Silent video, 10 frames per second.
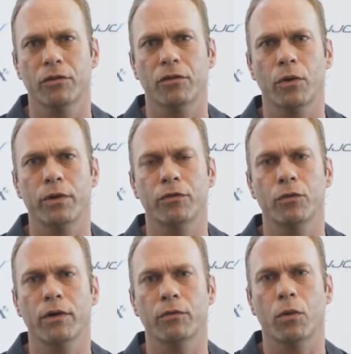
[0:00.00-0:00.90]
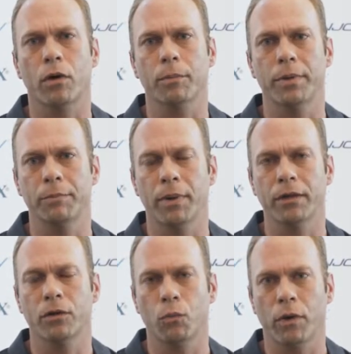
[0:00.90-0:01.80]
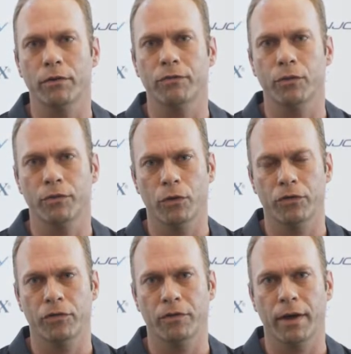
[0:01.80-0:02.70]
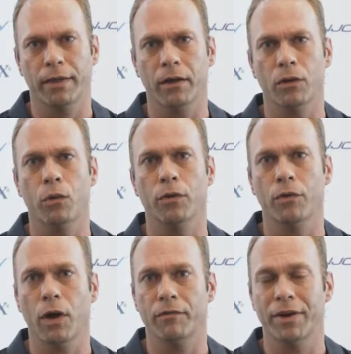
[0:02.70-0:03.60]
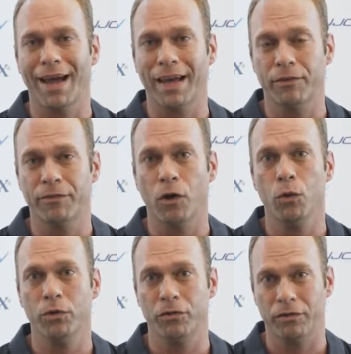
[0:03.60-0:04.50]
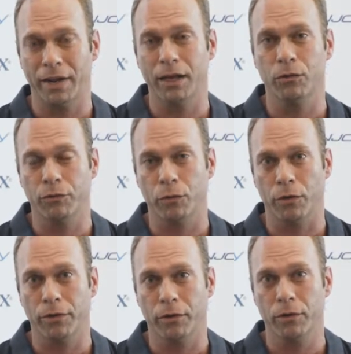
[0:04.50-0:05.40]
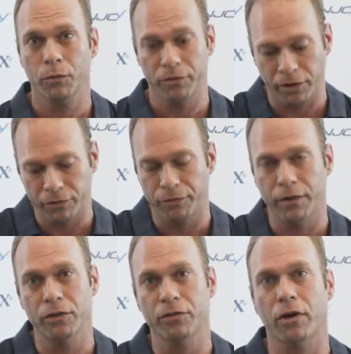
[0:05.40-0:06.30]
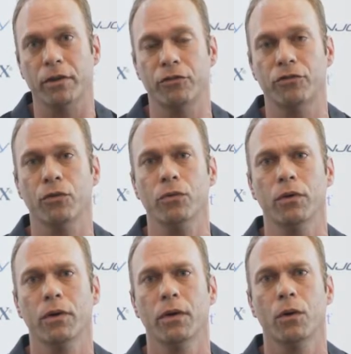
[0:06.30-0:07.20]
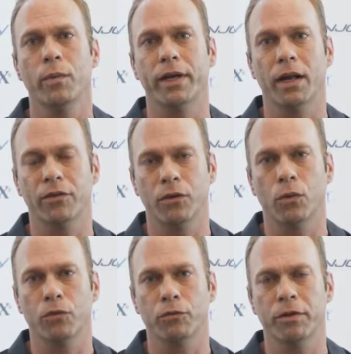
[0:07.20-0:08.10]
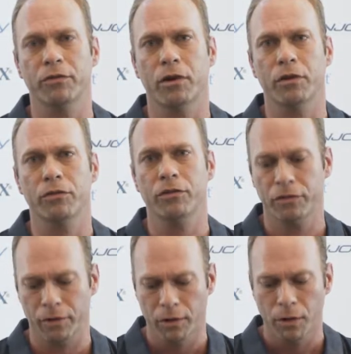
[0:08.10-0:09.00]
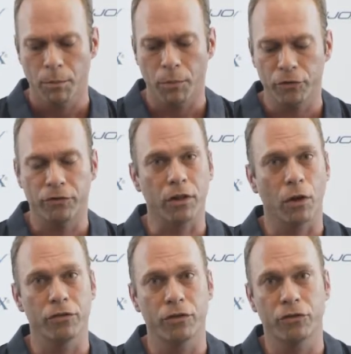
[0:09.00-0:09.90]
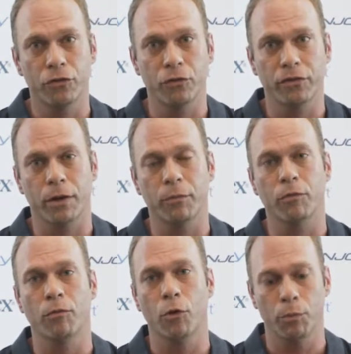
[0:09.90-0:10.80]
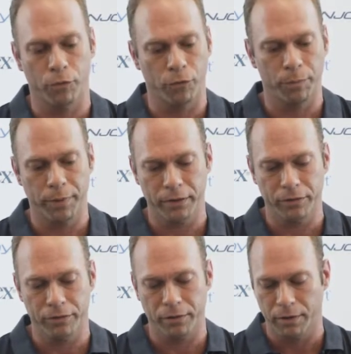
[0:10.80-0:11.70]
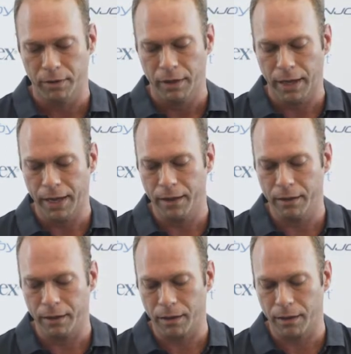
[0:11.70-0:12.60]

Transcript: So if you do have quite a big bunion on one foot versus the other, or if you have an AFO, which is an ankle foot orthotic, which has to fit inside the shoe, we can actually order split sizes. Most of the clothes and shoes come with removable footbeds and